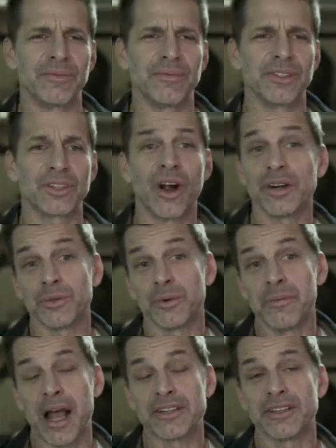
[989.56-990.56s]
hard to
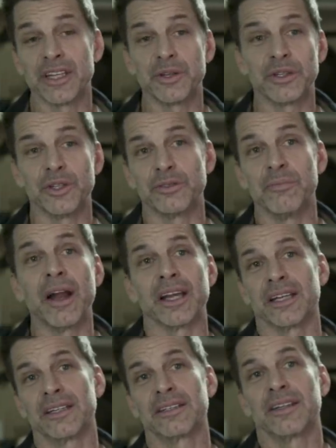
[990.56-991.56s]
imagine that you'd lose money,
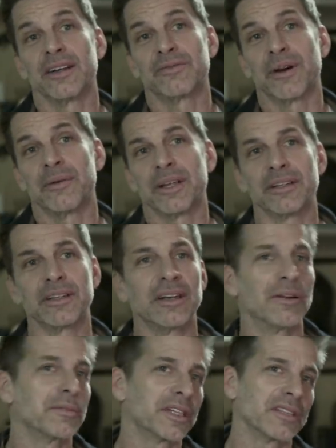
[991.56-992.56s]
you know, from it, you know,
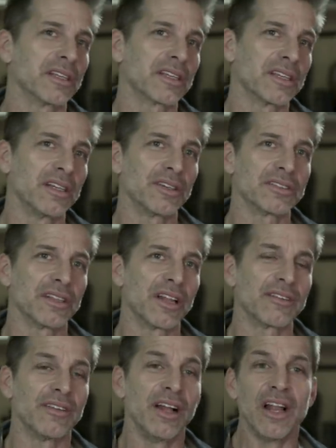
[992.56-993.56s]
because, like, you know, there's a lot
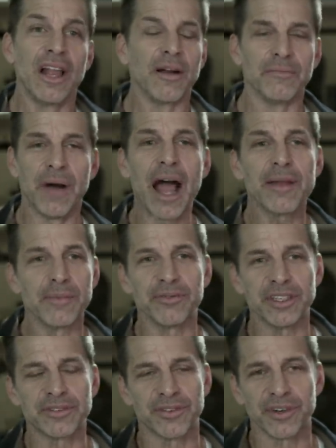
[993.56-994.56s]
of my
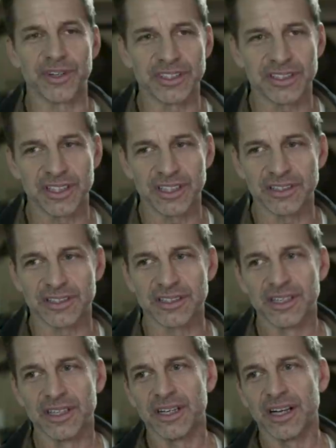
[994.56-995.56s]
movies, for instance,
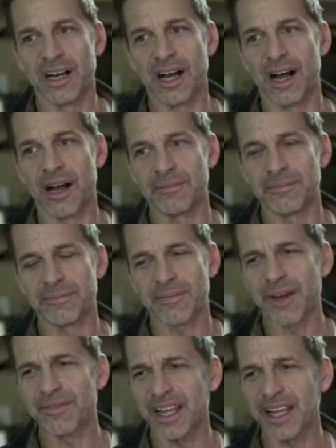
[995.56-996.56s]
I
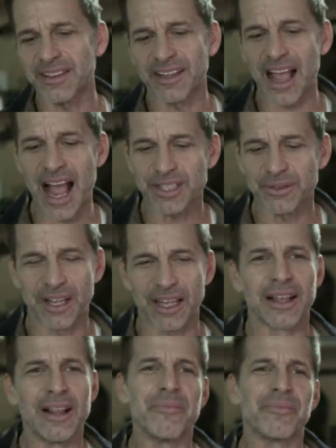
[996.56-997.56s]
forget the actual, like,
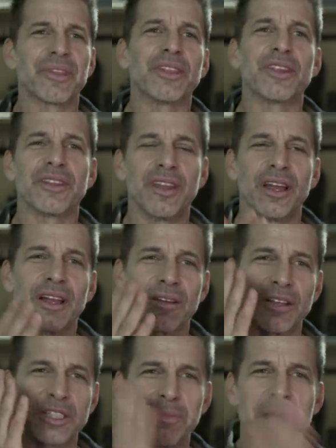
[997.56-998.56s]
the
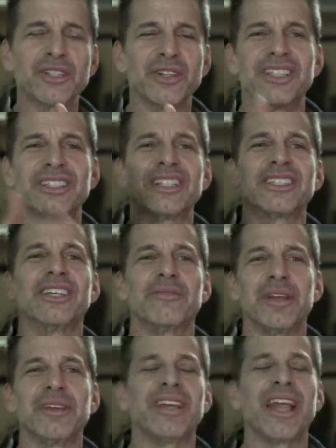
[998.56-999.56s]
special edition of
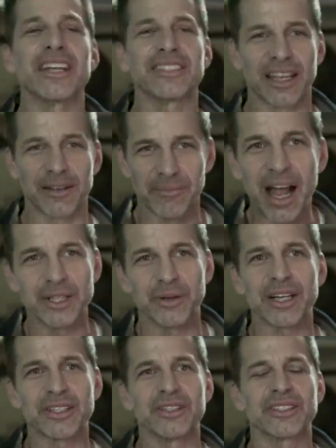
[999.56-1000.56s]
BVS, like my
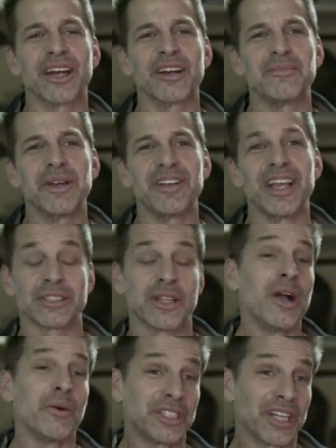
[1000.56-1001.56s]
director's cut of BVS,
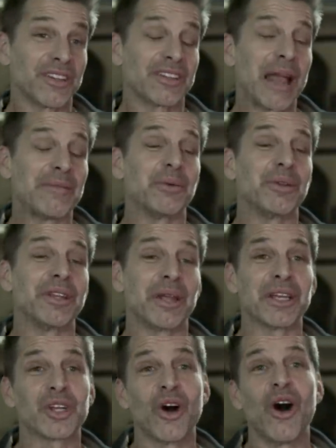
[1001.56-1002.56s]
which at the time they wouldn't let me
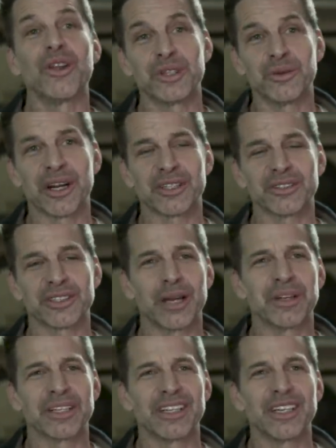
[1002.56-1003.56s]
call a director's cut
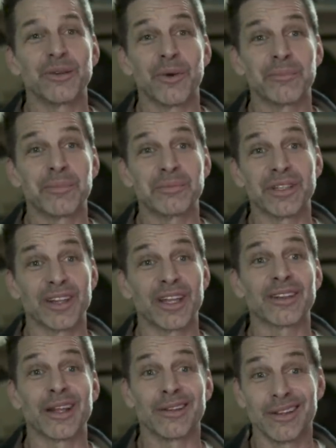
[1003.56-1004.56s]
because they didn't want people to think
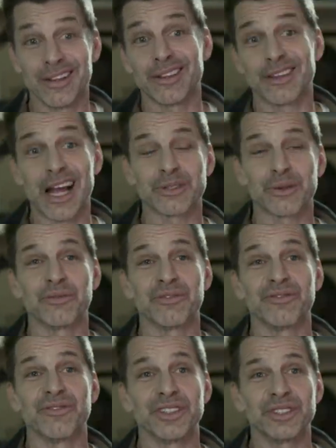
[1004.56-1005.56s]
that the theatrical
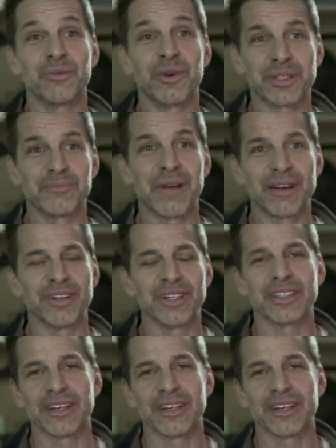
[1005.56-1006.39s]
version wasn't my version.